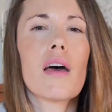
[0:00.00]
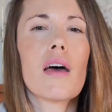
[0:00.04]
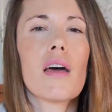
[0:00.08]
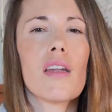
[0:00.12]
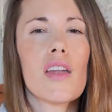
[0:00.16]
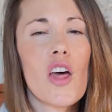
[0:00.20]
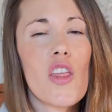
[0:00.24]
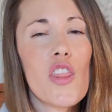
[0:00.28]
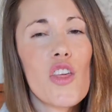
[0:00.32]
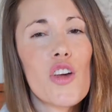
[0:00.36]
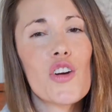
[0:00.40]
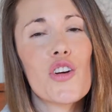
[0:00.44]

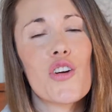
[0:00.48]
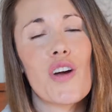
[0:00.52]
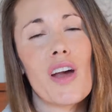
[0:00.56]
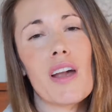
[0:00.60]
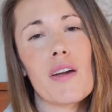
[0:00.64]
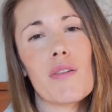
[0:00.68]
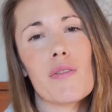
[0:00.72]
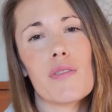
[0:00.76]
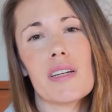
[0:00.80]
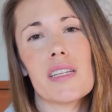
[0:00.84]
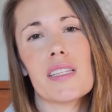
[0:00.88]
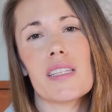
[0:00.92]
Another
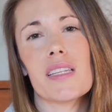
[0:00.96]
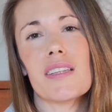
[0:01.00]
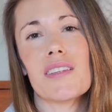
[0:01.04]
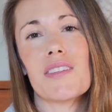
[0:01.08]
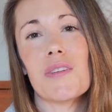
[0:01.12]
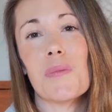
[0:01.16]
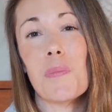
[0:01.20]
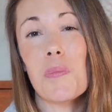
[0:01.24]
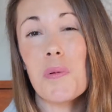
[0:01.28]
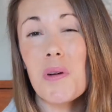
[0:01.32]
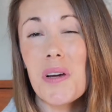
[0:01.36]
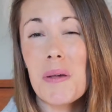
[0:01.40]
great reason
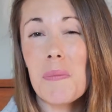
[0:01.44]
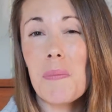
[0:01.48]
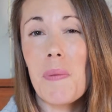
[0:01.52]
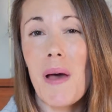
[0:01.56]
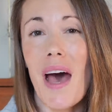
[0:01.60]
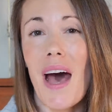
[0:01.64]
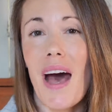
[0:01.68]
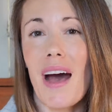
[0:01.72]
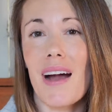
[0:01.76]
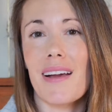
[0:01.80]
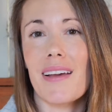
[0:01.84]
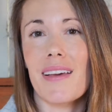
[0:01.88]
to
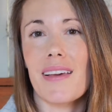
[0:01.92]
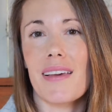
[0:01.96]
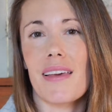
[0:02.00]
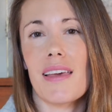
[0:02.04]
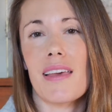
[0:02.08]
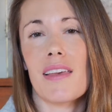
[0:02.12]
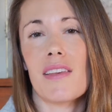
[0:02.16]
pre-pack